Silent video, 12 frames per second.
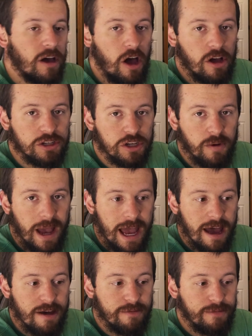Also
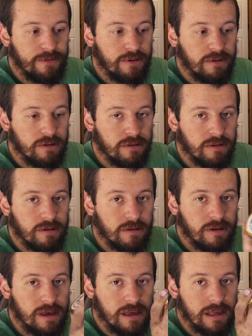have
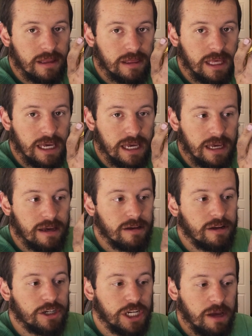the
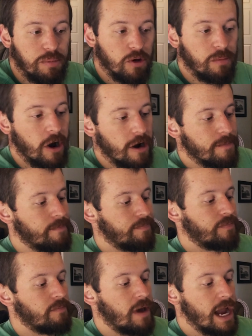shampoo bar.
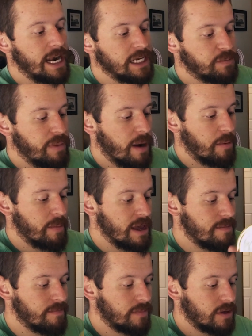Mine is peppermint.